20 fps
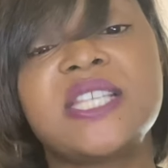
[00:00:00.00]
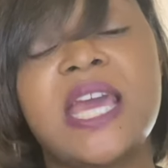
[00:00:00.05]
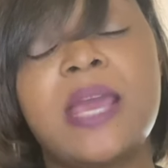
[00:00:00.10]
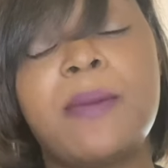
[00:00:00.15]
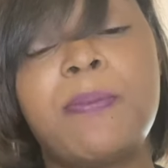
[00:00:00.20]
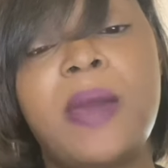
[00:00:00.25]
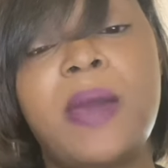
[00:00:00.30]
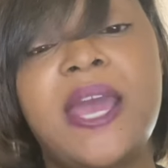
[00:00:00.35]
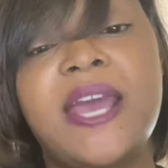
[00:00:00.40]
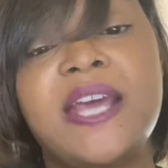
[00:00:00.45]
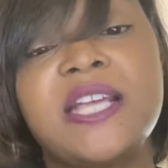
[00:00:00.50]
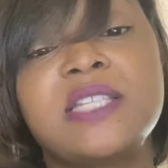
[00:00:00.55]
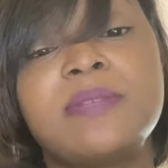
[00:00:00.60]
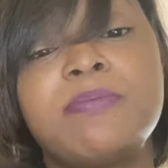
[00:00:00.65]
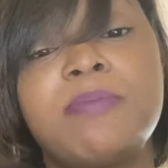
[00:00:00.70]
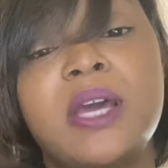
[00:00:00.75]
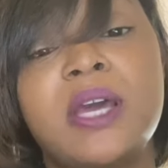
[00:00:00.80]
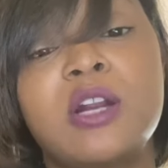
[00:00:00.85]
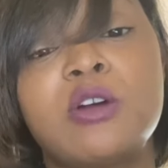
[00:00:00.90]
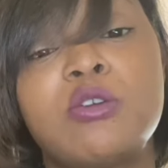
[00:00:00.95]
a past
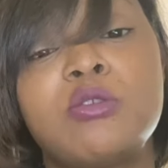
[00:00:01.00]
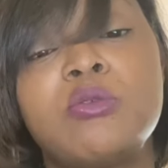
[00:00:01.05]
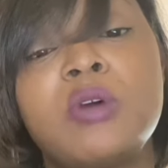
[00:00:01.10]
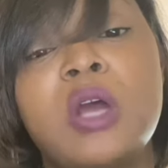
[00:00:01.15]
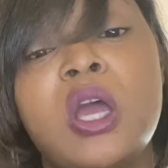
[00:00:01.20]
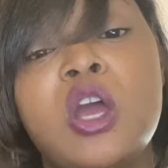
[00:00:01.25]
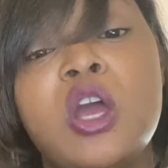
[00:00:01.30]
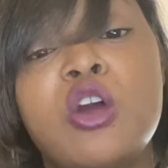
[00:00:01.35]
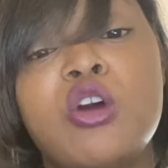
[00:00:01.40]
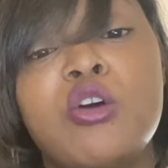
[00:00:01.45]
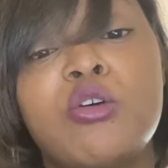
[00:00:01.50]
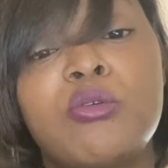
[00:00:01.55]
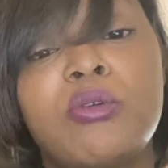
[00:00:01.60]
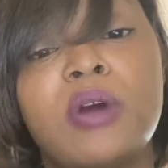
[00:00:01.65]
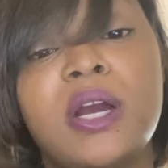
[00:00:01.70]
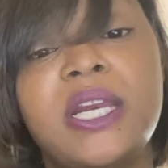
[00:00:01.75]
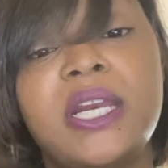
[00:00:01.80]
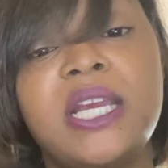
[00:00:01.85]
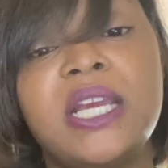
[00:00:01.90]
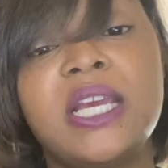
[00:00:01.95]
medical
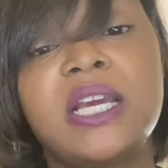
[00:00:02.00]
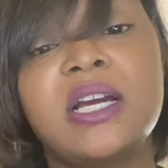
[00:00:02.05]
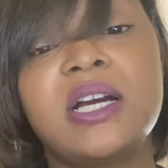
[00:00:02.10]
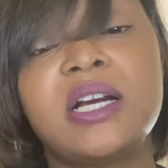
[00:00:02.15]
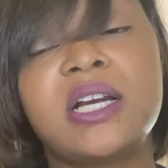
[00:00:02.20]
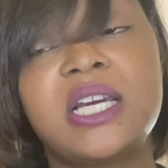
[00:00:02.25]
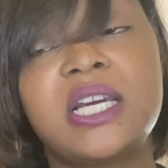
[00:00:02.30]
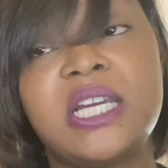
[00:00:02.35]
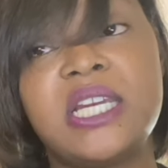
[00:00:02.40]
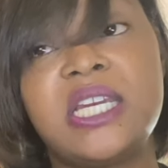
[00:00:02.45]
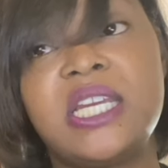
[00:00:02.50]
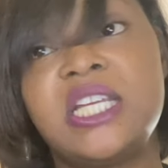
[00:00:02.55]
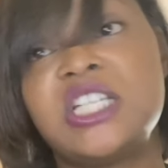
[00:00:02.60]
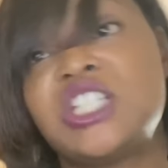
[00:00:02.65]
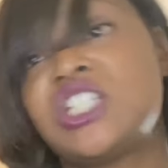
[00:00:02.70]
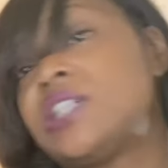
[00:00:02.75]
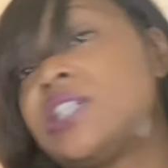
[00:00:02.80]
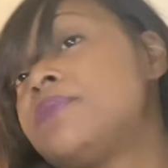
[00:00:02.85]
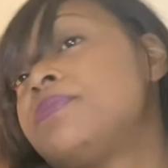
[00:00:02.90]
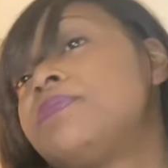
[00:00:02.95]
chronic
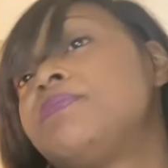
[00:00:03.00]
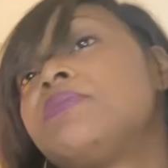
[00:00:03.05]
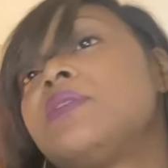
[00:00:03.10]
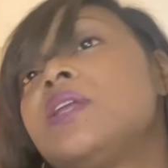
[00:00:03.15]
condition.